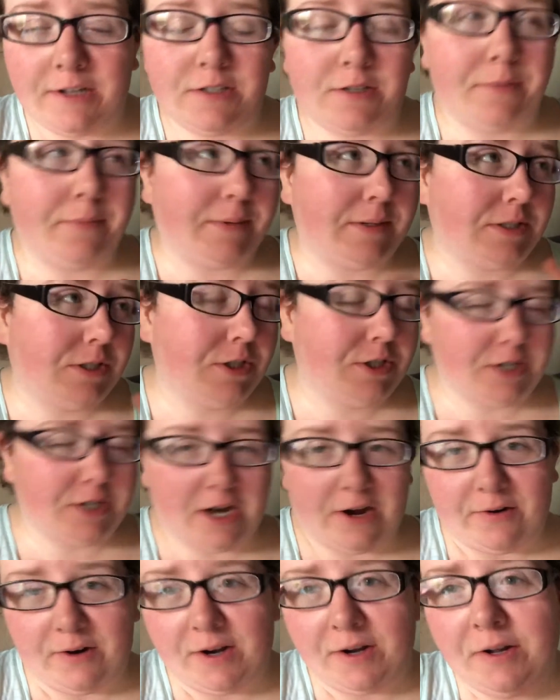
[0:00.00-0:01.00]
So I'm about to
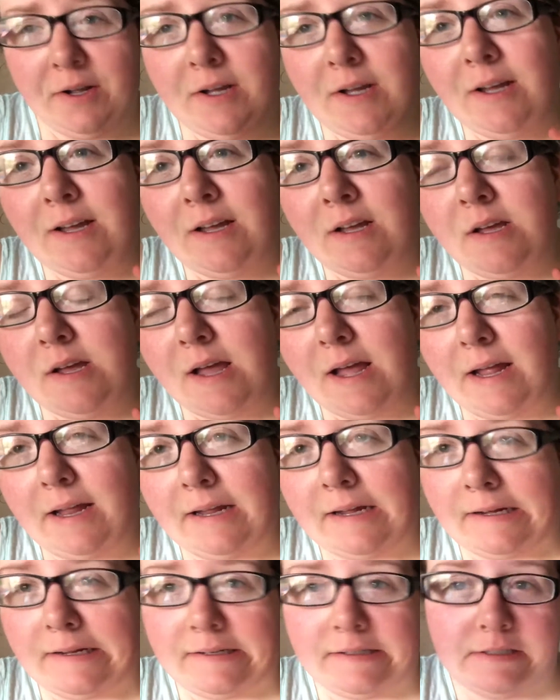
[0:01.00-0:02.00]
shower
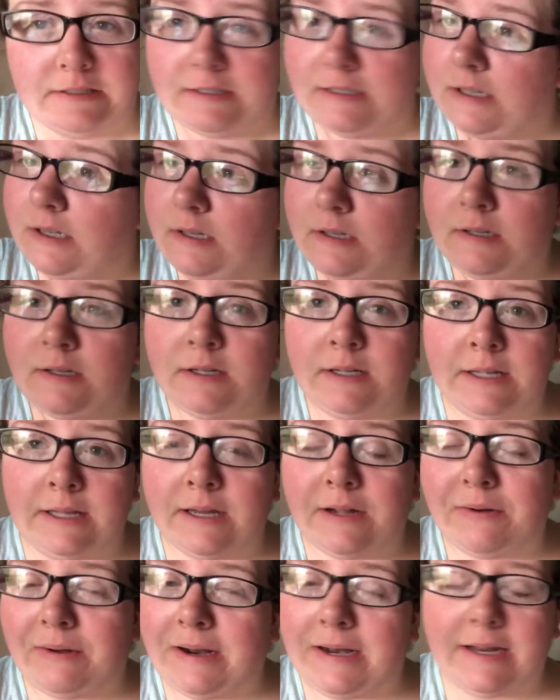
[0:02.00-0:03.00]
and
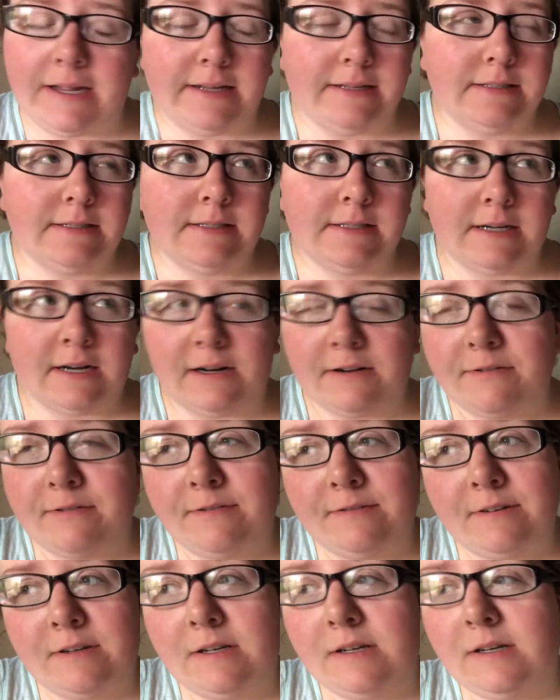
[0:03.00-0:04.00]
get ready and stuff.